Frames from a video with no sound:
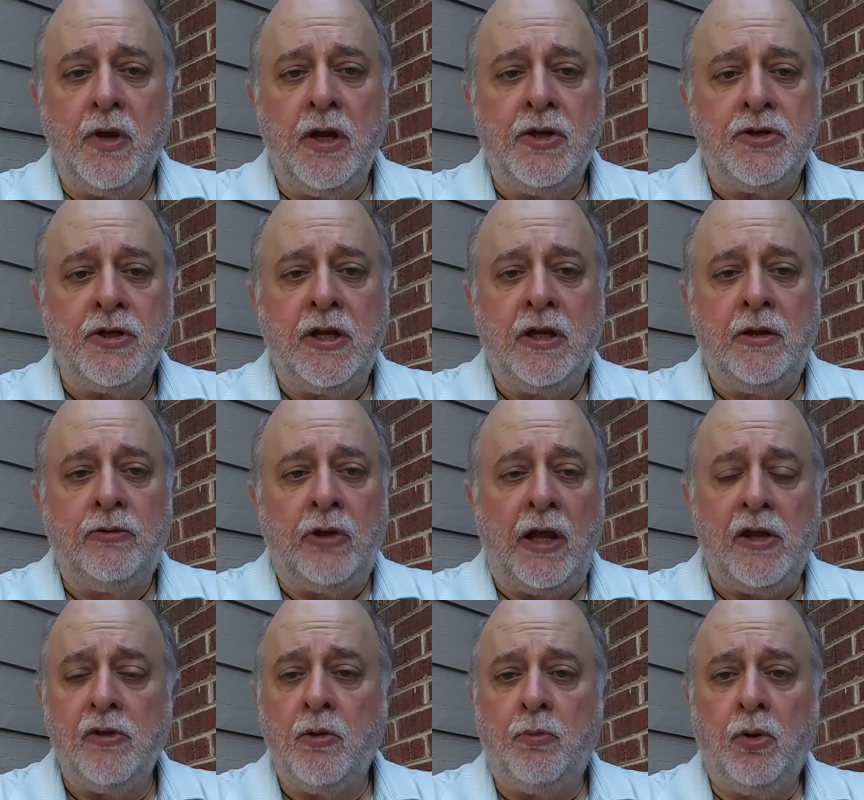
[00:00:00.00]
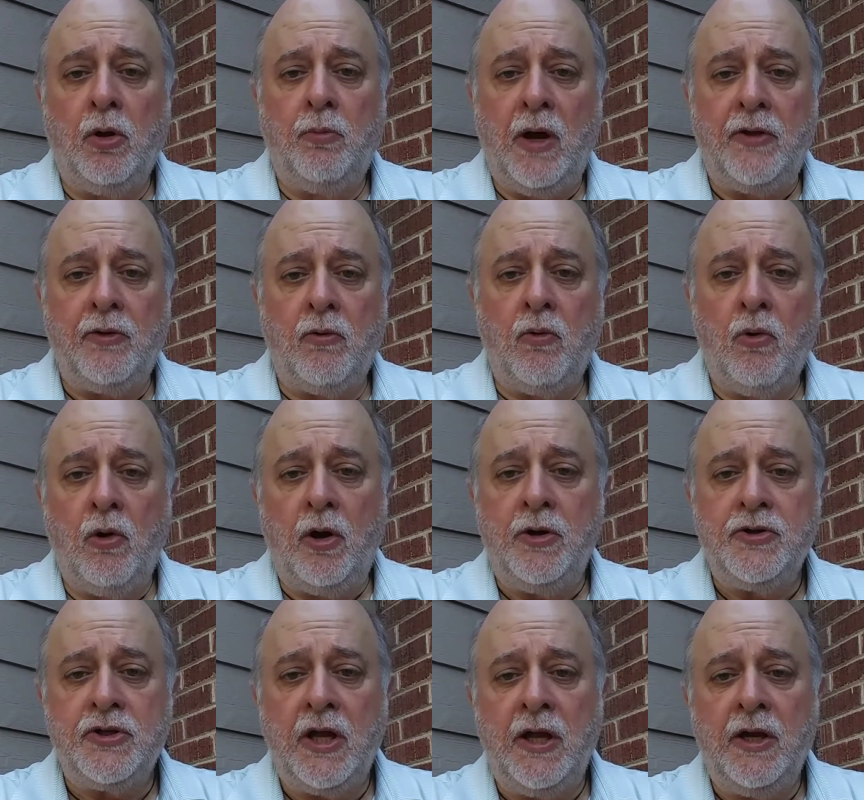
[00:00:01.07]
is taking the bull by the
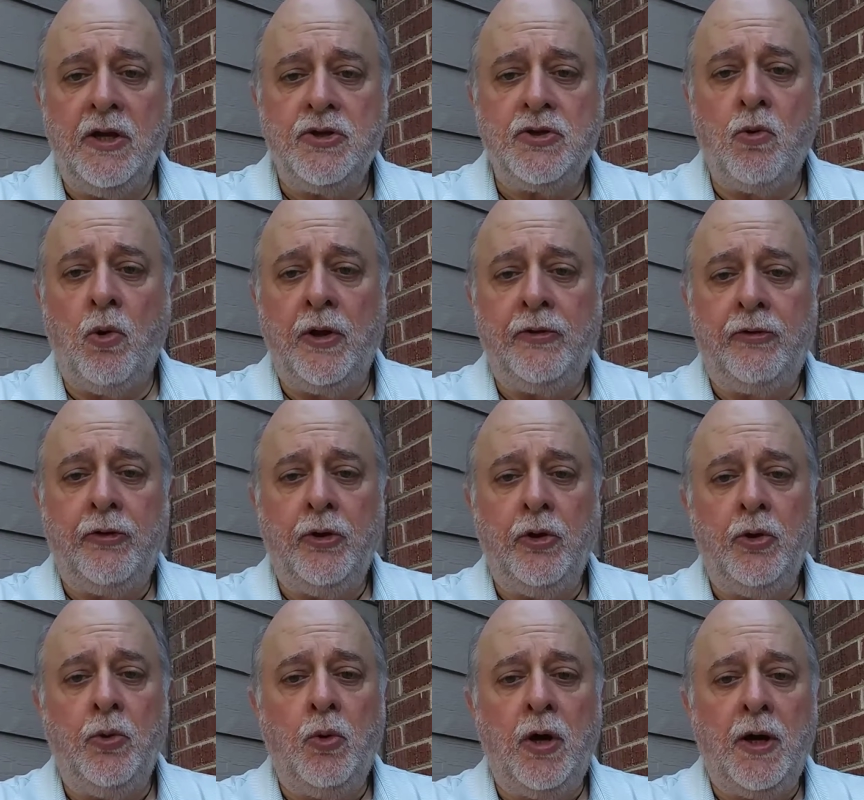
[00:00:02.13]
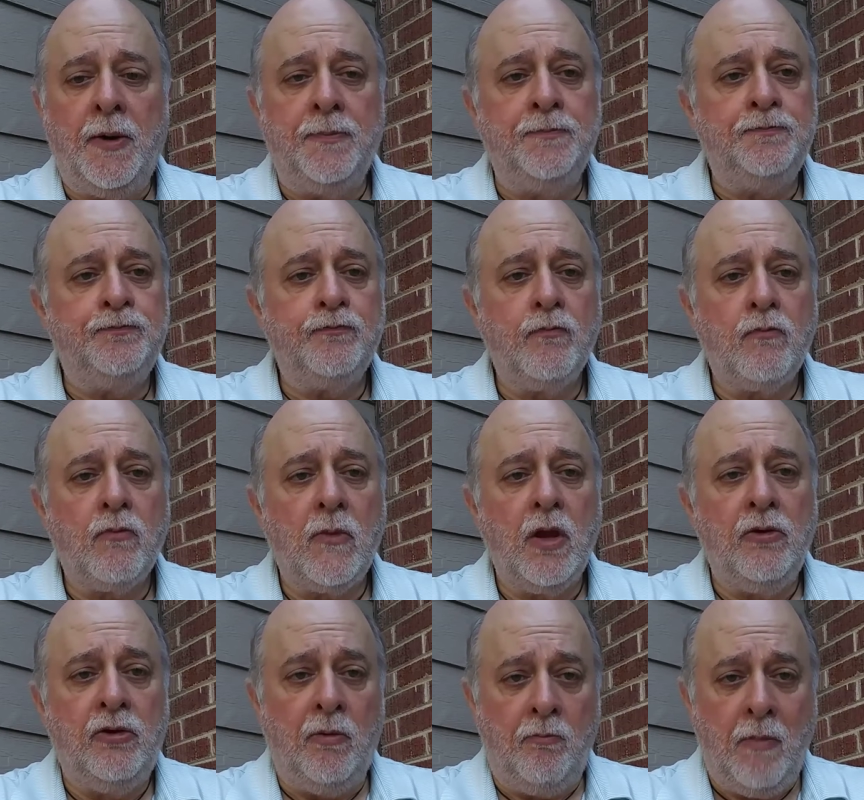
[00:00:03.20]
horns, and he's going to
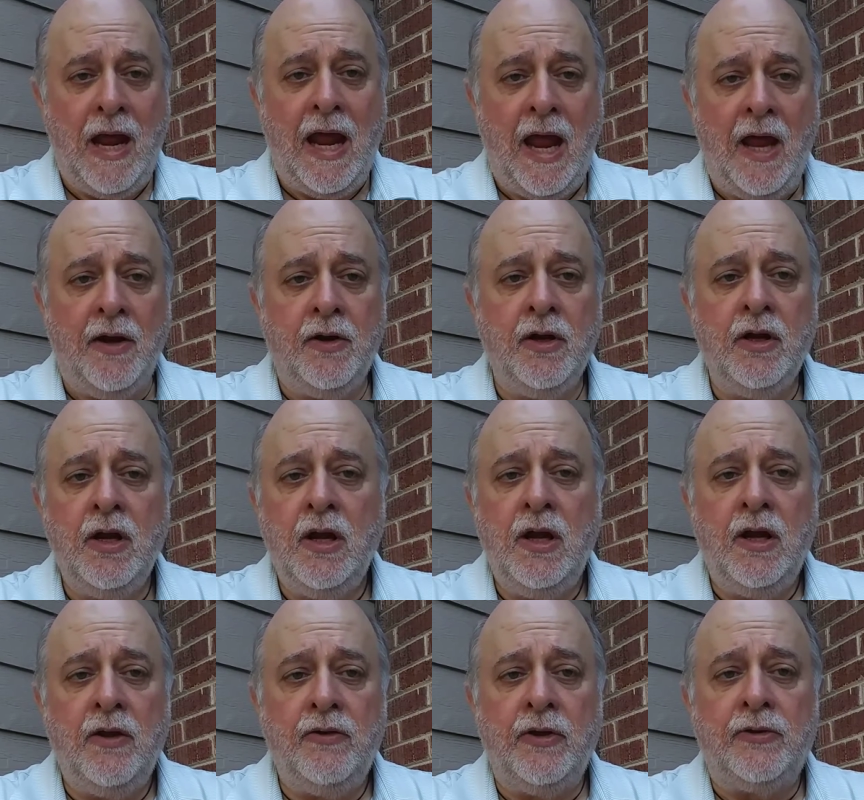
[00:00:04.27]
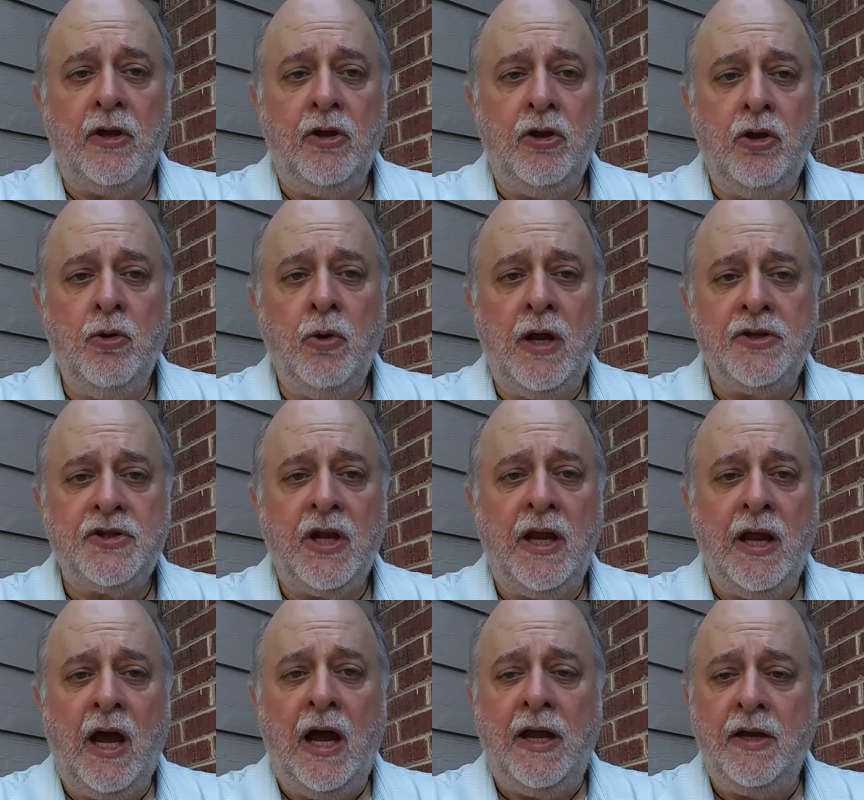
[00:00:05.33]
demand that the
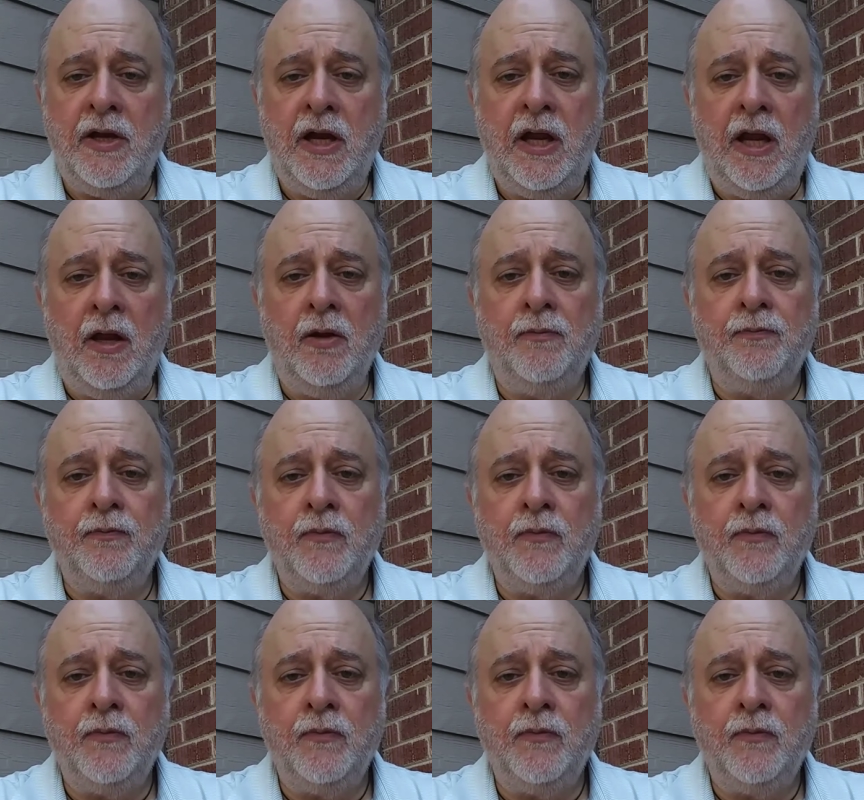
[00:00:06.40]
USAID